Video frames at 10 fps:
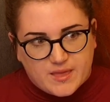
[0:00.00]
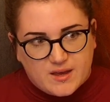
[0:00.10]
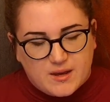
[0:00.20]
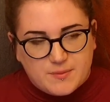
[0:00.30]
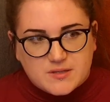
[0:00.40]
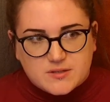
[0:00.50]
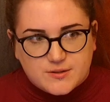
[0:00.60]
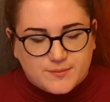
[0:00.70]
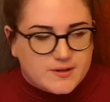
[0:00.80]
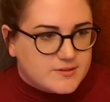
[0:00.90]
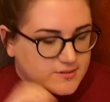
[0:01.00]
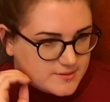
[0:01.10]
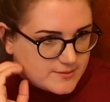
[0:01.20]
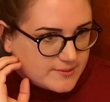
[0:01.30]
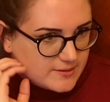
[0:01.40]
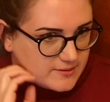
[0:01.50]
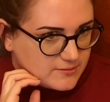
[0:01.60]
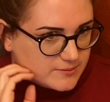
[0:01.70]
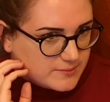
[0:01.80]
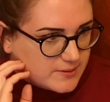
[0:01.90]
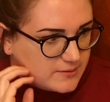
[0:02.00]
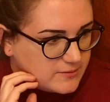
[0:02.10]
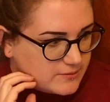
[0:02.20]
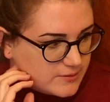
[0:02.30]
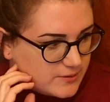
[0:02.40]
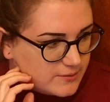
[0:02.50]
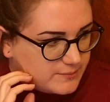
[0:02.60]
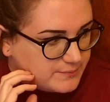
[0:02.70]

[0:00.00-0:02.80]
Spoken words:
I'm in two minds as to whether to upload or not,